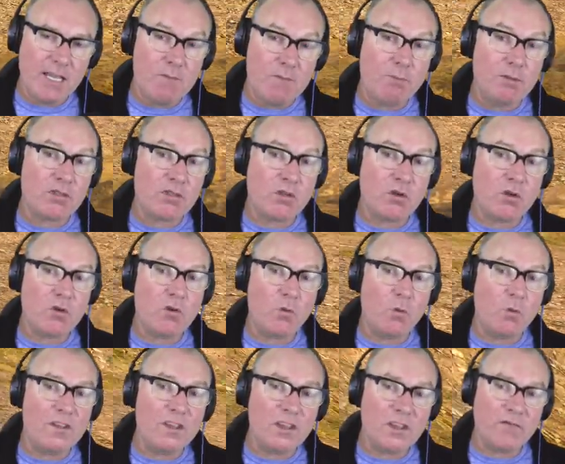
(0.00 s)
in platoon
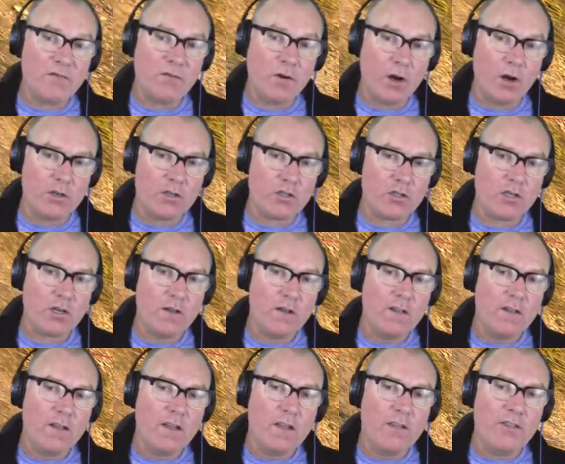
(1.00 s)
with the Foch,
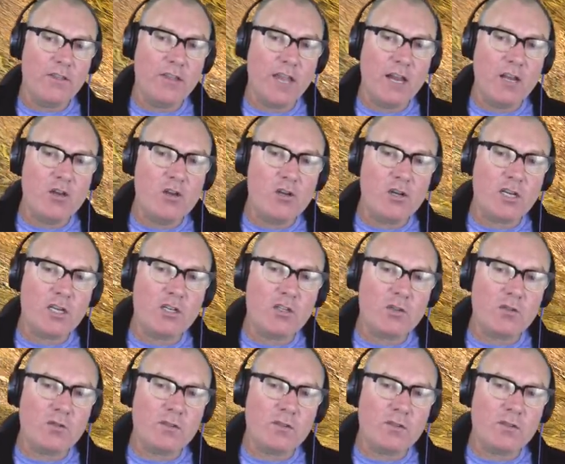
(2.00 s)
then you can do